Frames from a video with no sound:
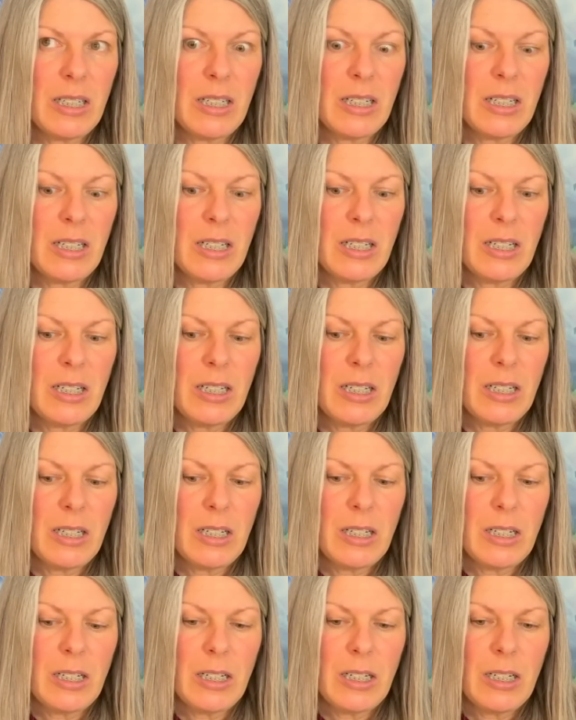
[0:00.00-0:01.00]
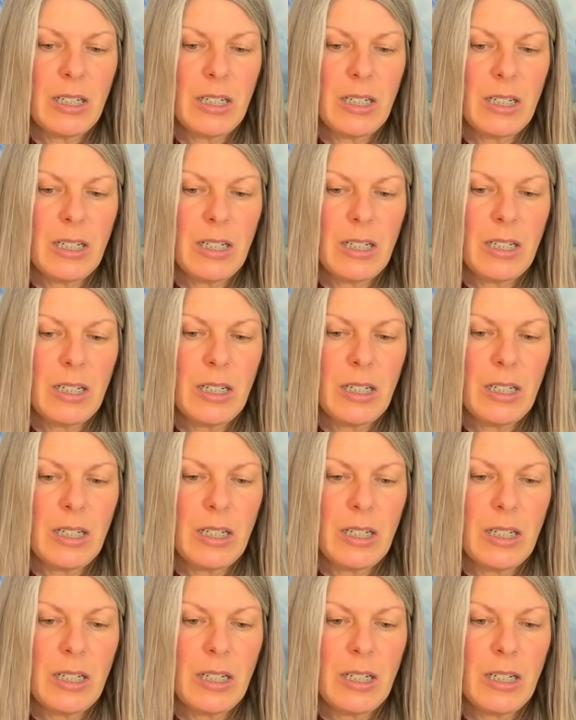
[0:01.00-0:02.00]

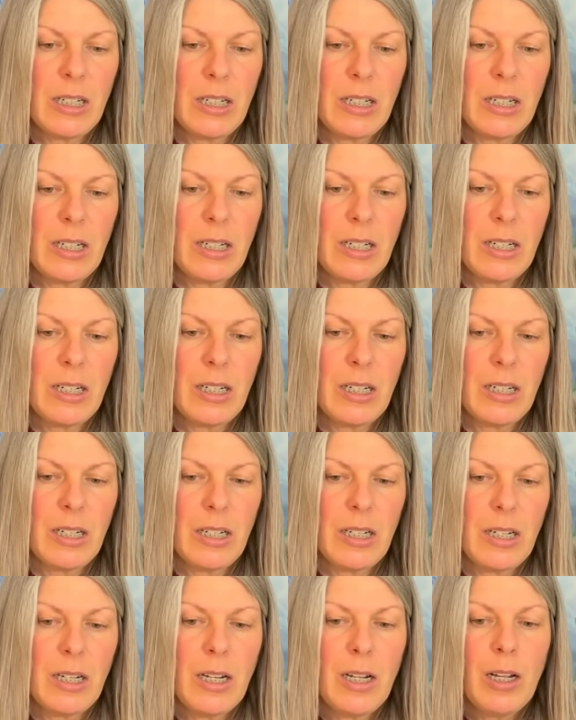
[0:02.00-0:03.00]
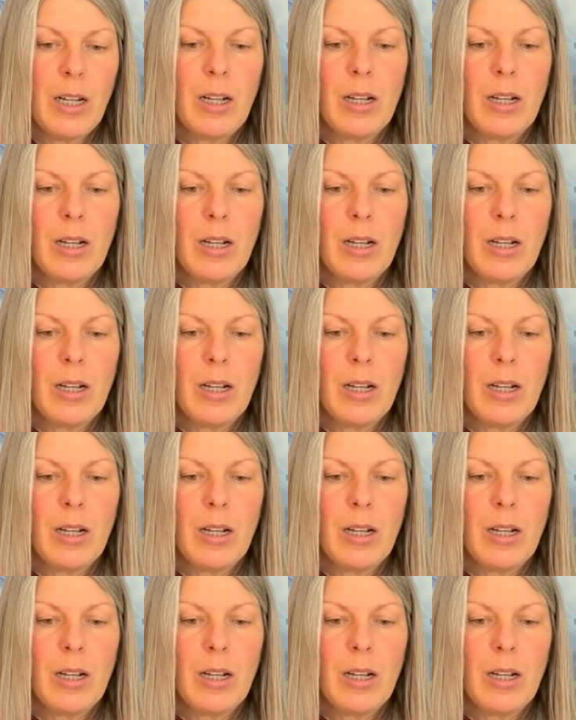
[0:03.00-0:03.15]
[no speech]